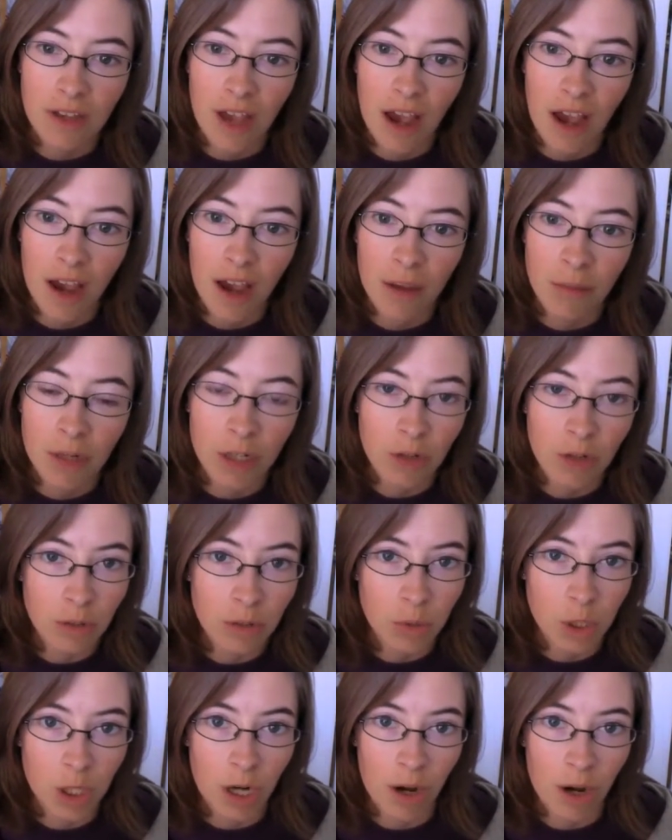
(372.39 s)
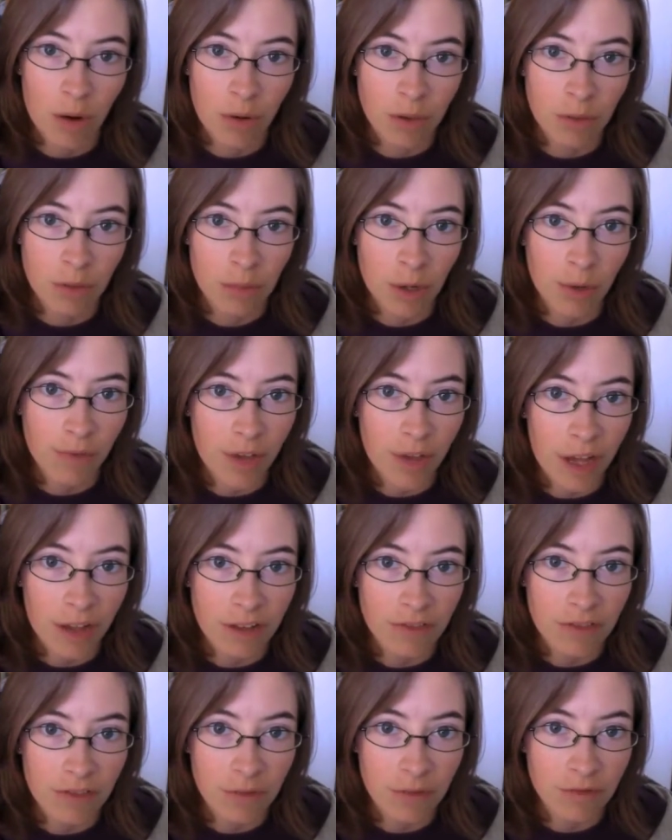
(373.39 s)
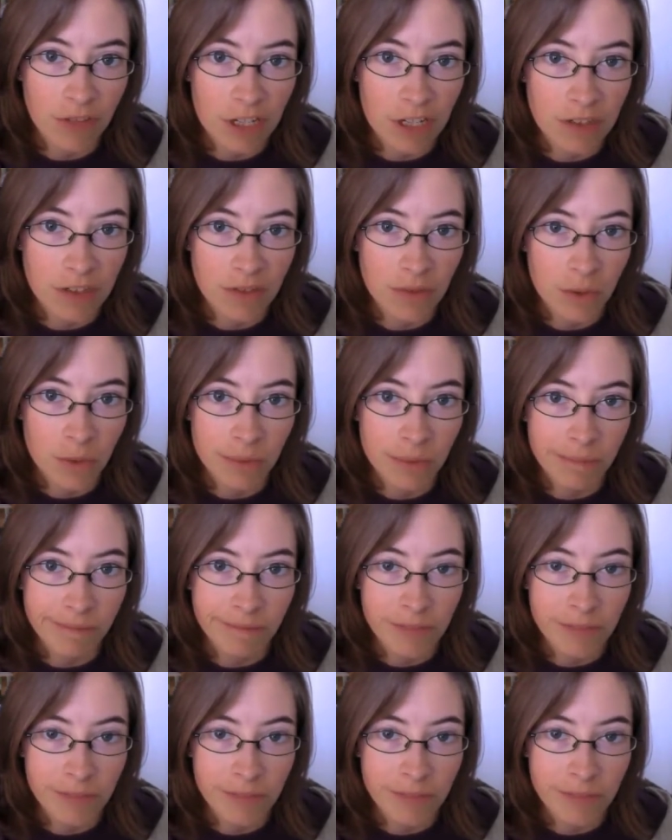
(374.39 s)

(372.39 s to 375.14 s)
I'm in a group show at the Mill Valley Film Festival,